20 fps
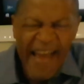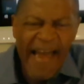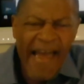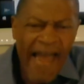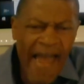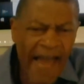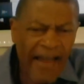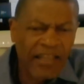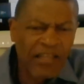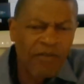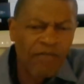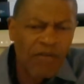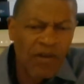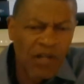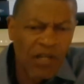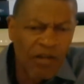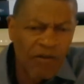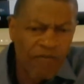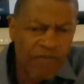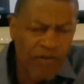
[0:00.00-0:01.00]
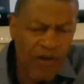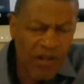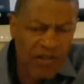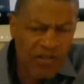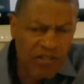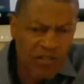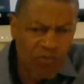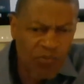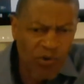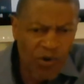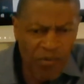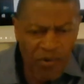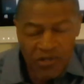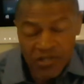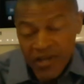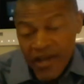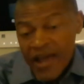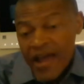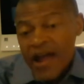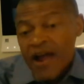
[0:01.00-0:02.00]
Activating effects is pretty much
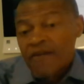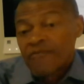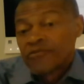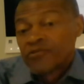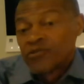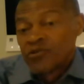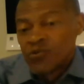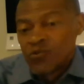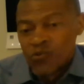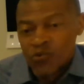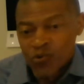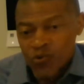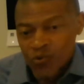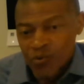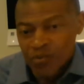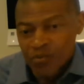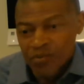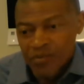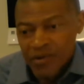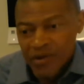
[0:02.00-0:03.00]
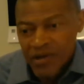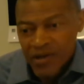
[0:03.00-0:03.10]
after the womb